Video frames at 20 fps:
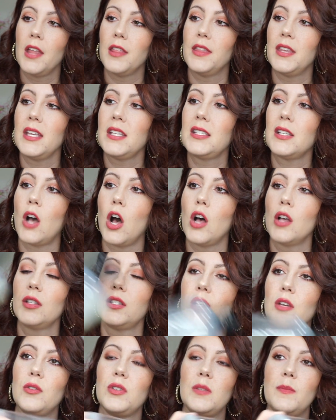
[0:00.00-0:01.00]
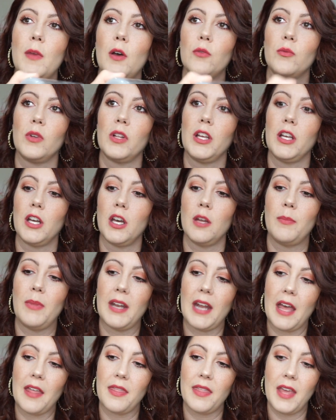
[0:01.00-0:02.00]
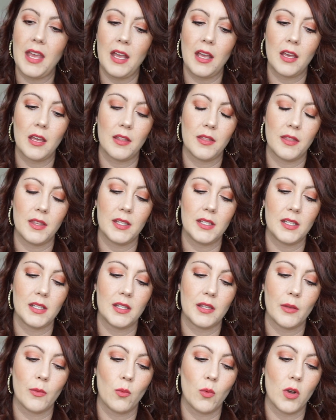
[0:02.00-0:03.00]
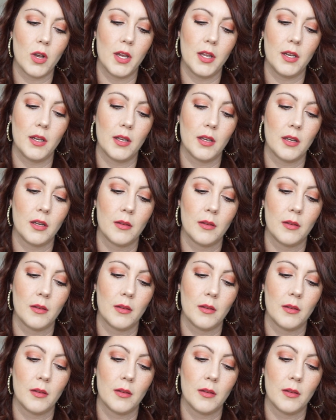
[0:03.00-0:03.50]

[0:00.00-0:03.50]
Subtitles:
This also smelled really good, but I think this is the one,